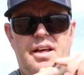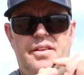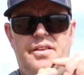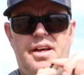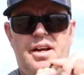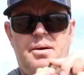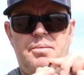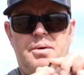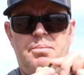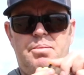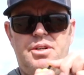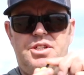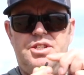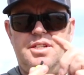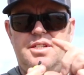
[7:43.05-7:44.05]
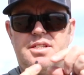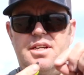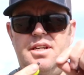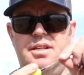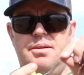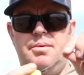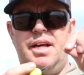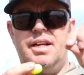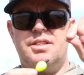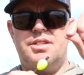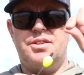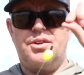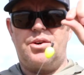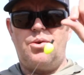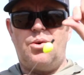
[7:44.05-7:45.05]
and then I'm going to push this
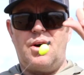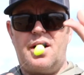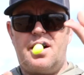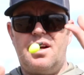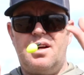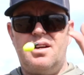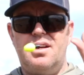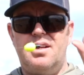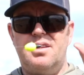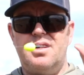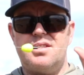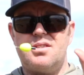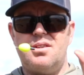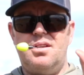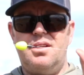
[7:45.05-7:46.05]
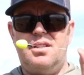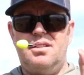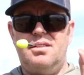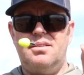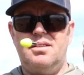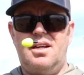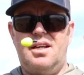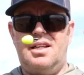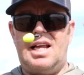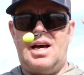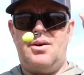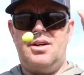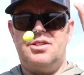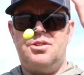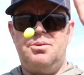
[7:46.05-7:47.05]
into the cork, and this will
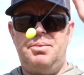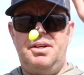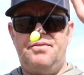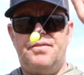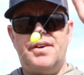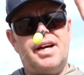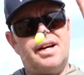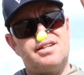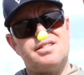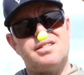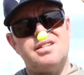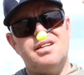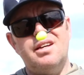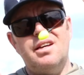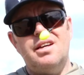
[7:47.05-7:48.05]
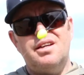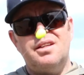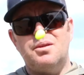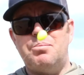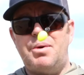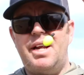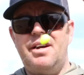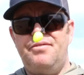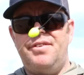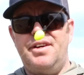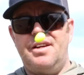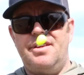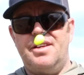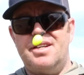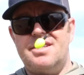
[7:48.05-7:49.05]
allow it to be fixed. The
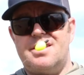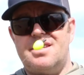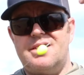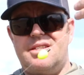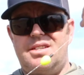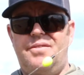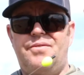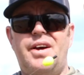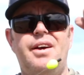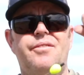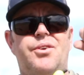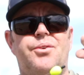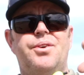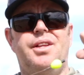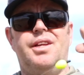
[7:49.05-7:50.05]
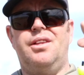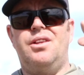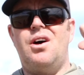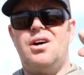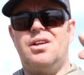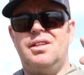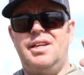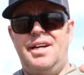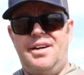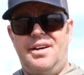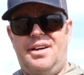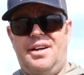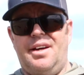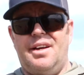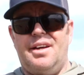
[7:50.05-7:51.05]
benefit of this is if I have a really long
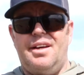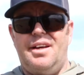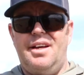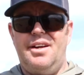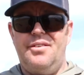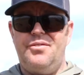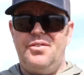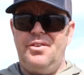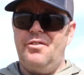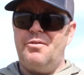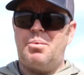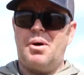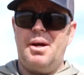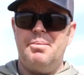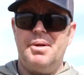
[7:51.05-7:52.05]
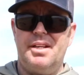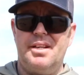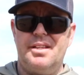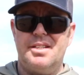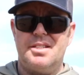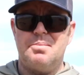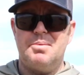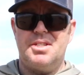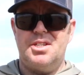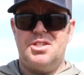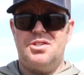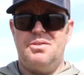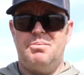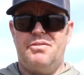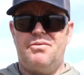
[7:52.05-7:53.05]
leader, and if you've probably been in this
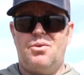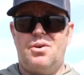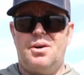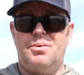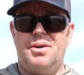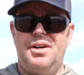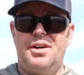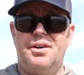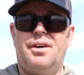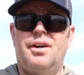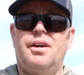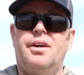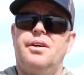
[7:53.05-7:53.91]
position before where